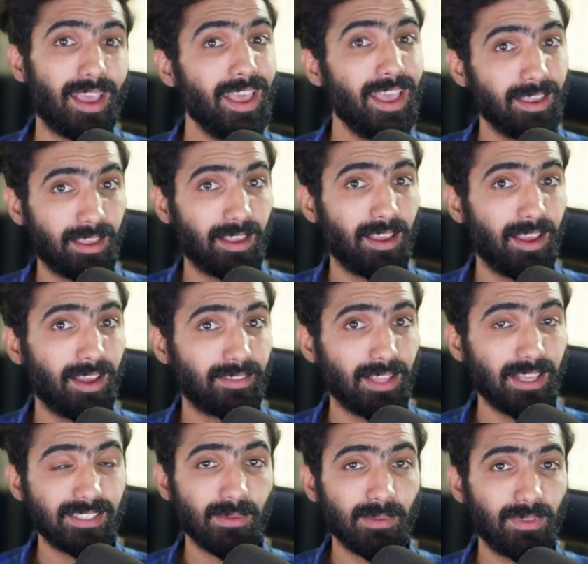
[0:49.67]
Hey,
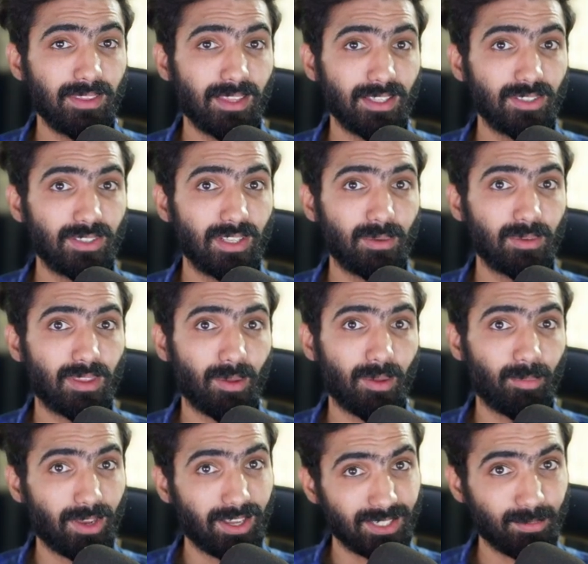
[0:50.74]
that's something that you didn't thought
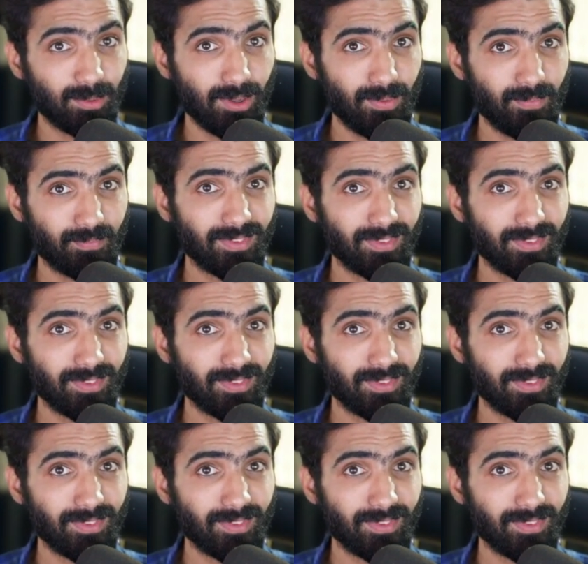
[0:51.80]
possible.